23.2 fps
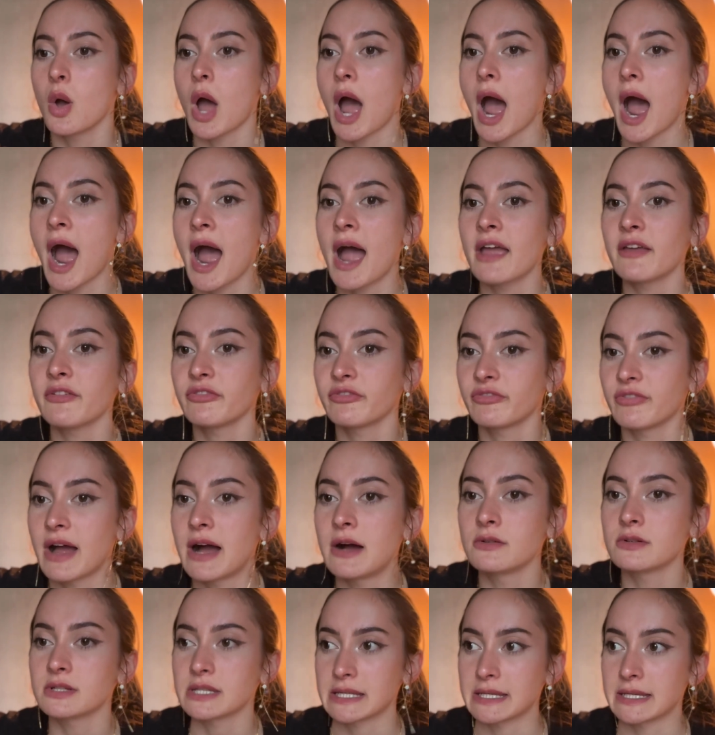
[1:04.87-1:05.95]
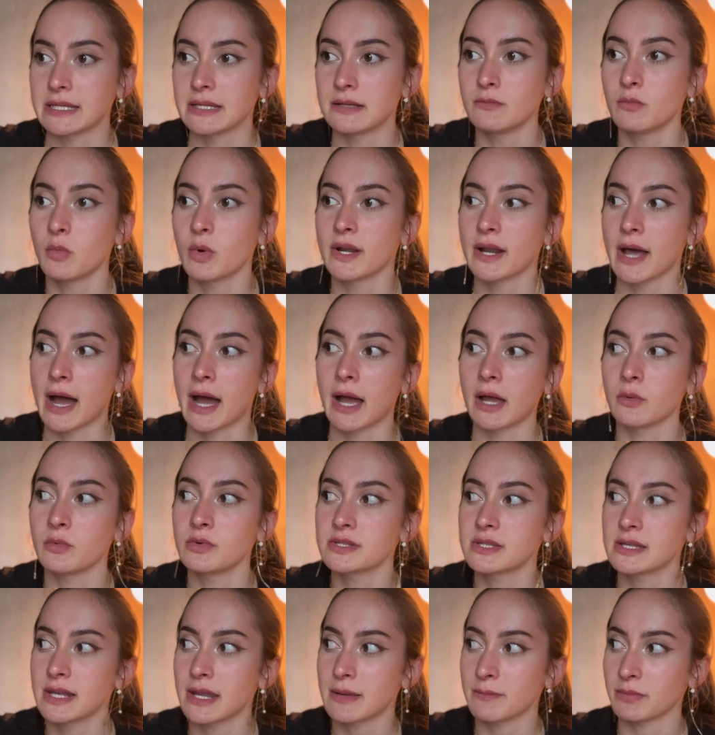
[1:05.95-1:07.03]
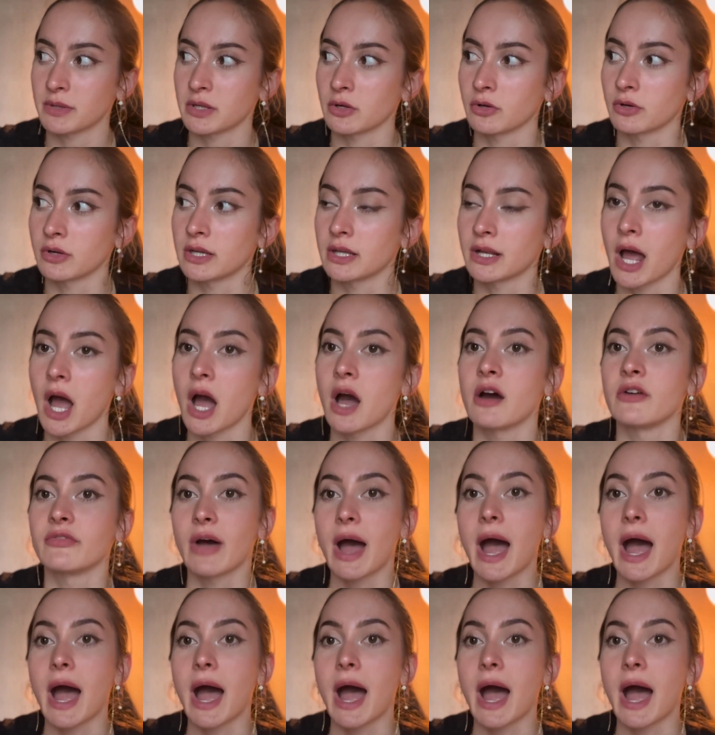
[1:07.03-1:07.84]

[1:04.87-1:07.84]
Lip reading: I found him when I was in a period of